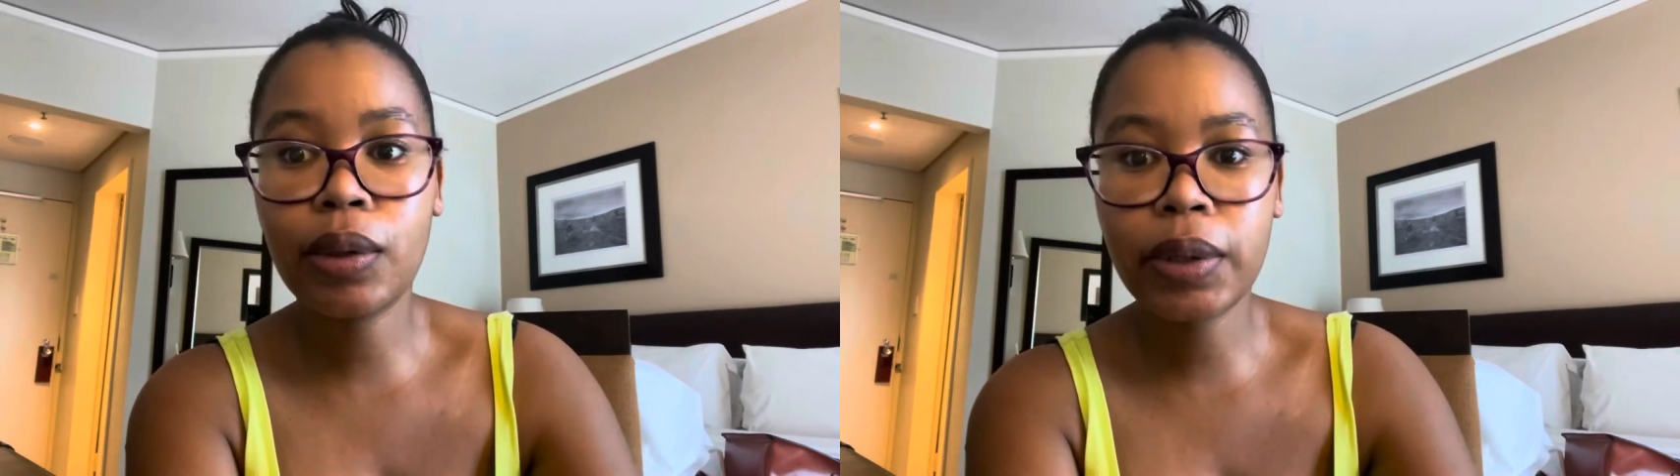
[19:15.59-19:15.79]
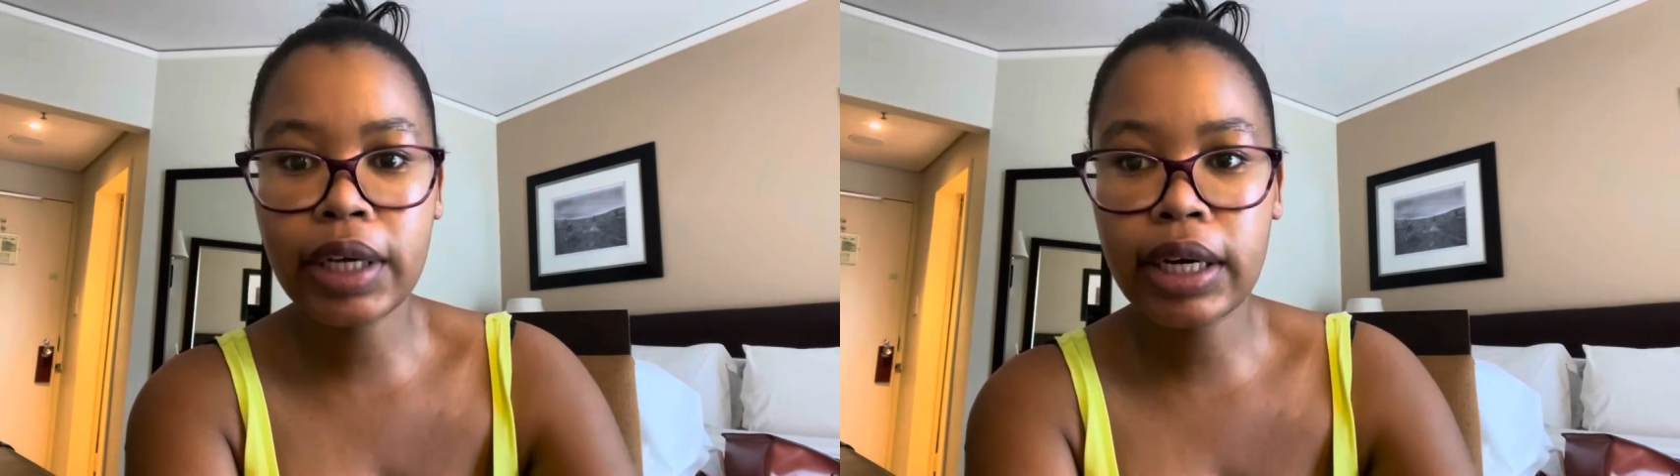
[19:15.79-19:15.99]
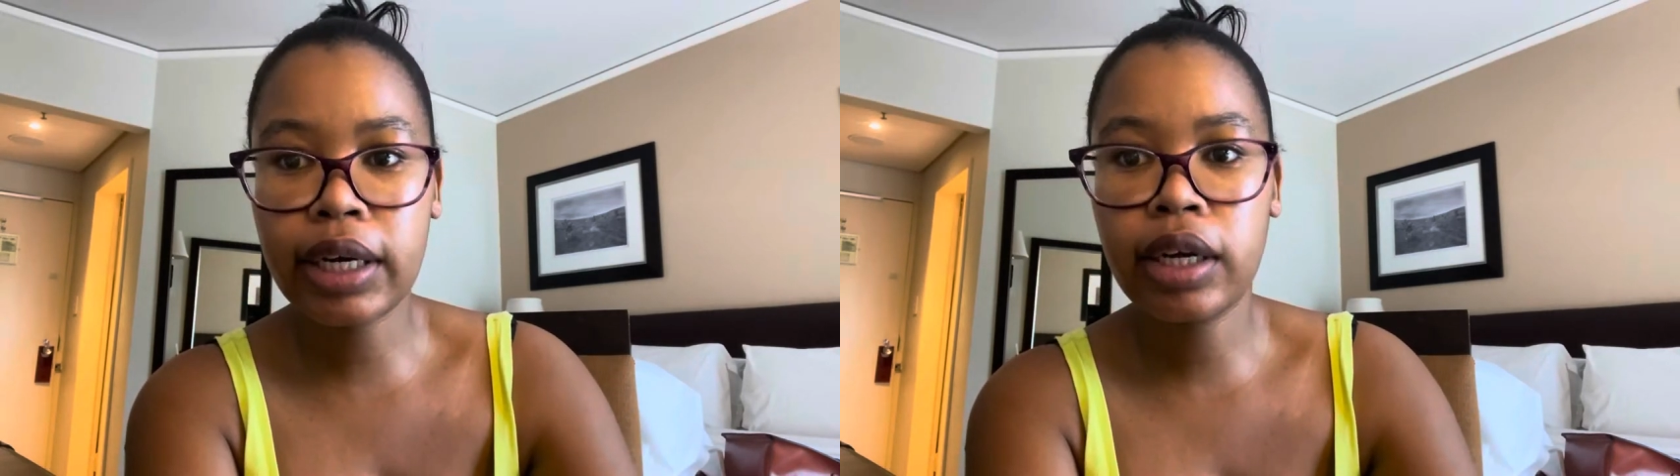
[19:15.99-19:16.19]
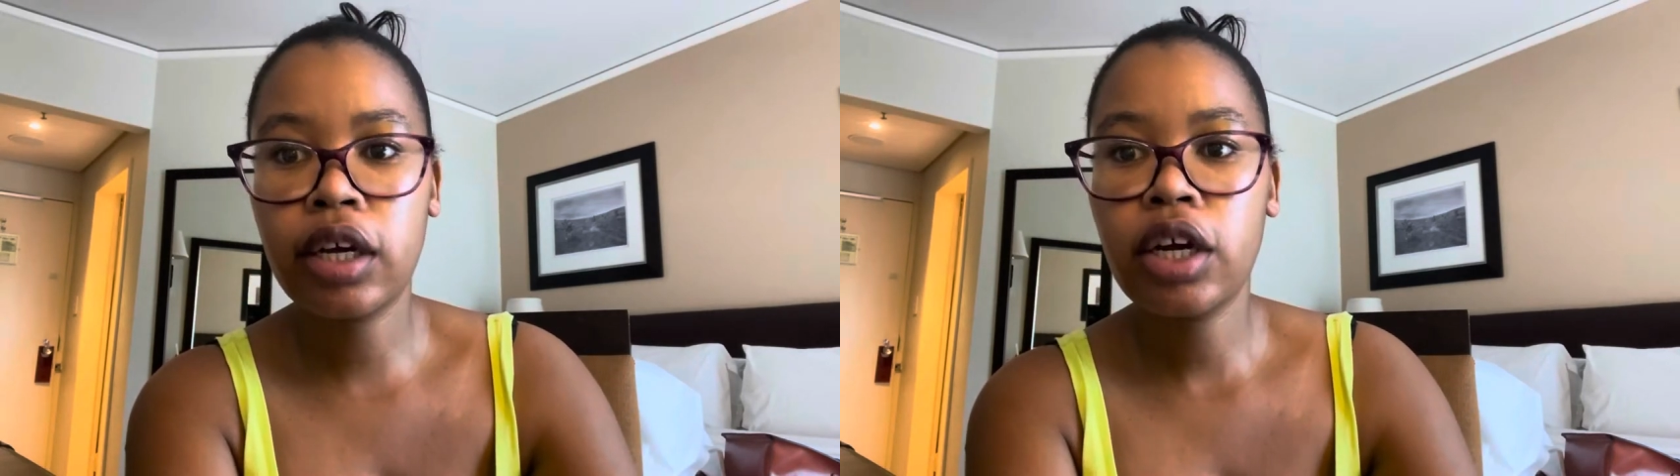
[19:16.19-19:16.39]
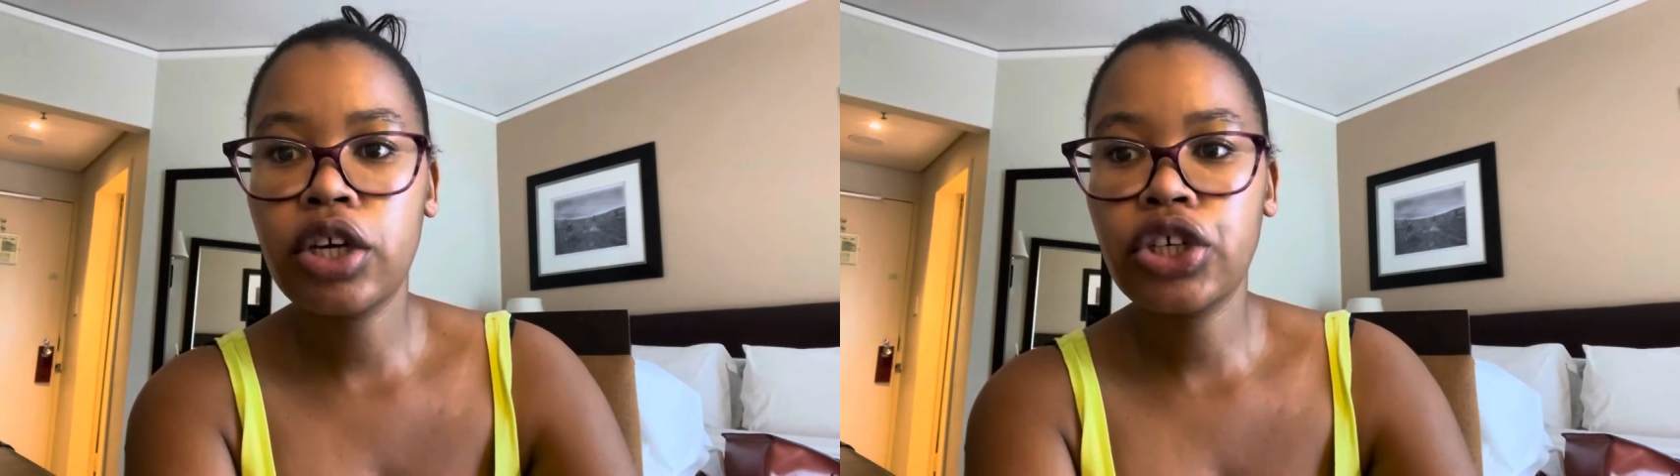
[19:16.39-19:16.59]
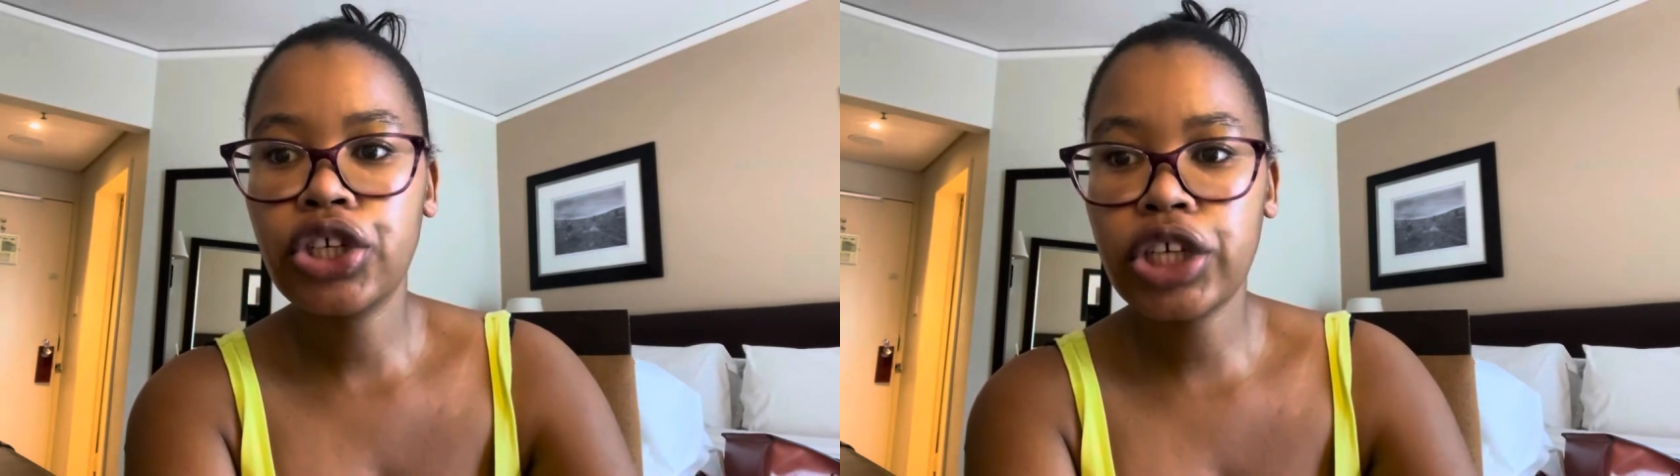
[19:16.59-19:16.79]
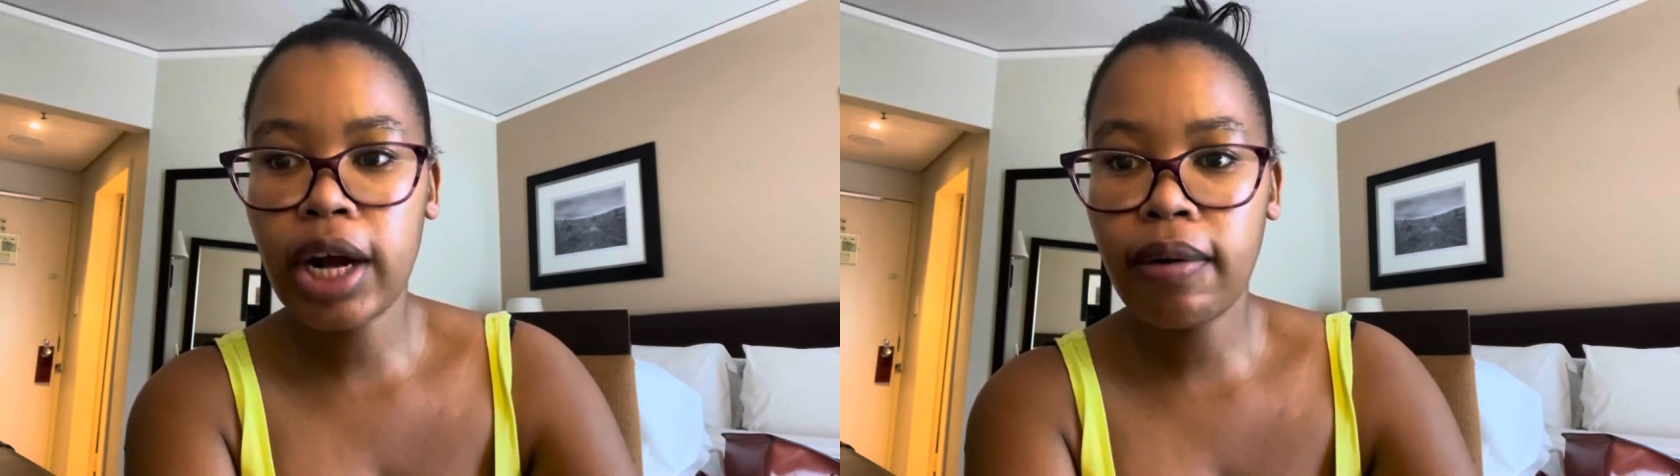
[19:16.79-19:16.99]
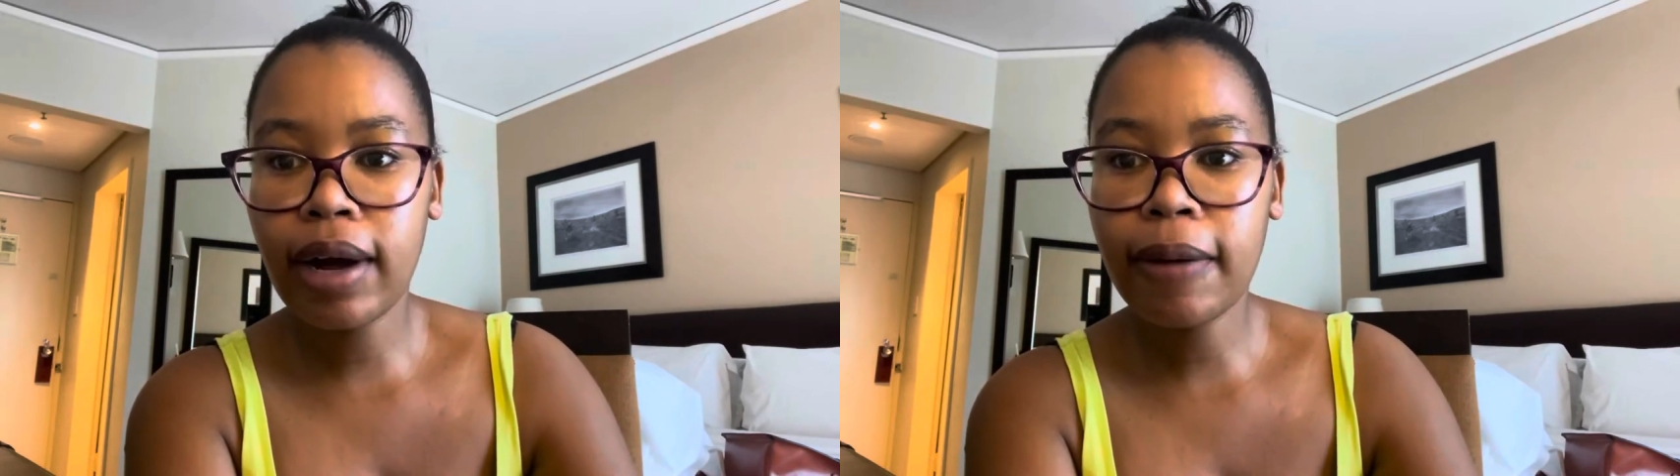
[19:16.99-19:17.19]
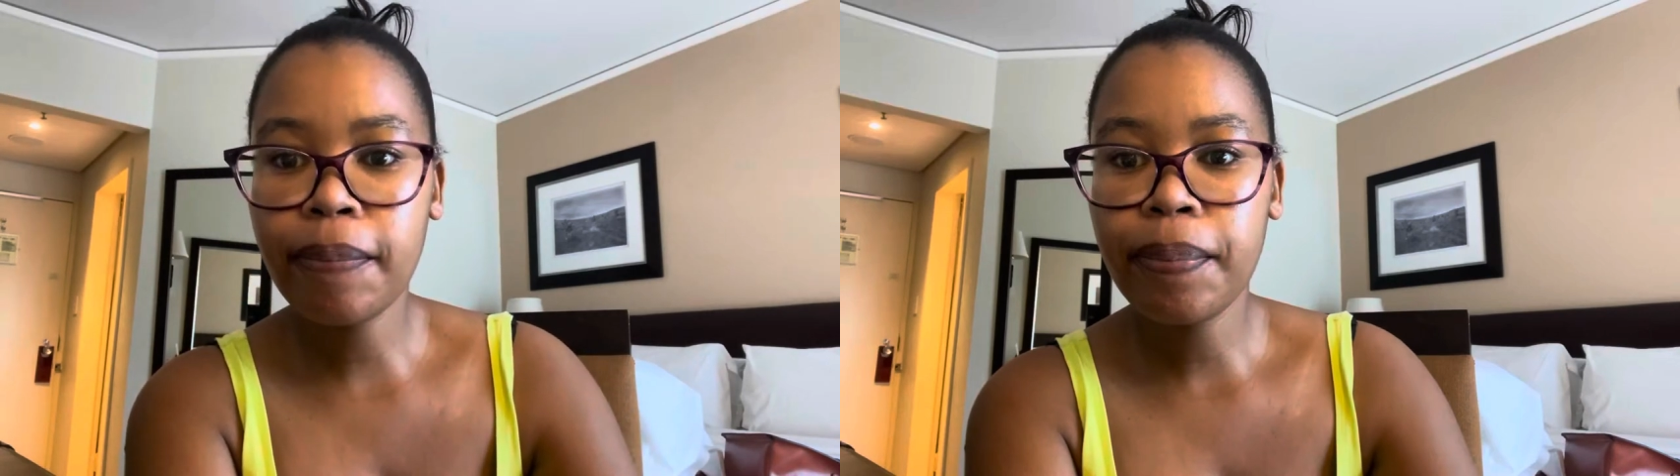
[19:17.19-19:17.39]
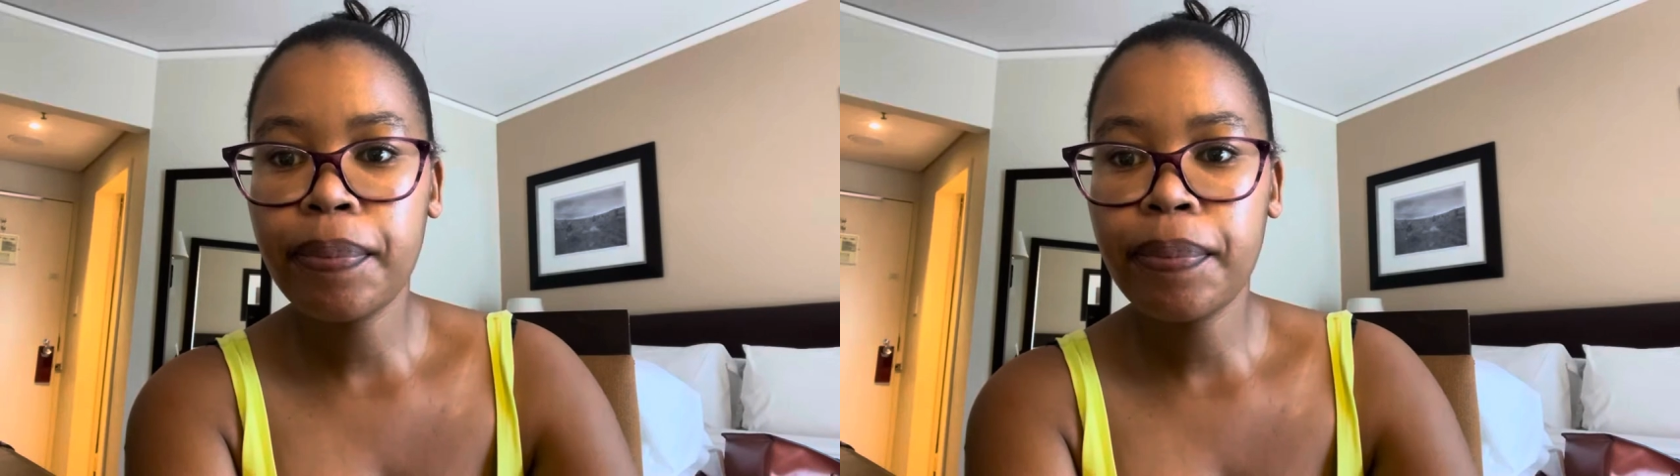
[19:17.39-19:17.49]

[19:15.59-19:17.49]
quick shower,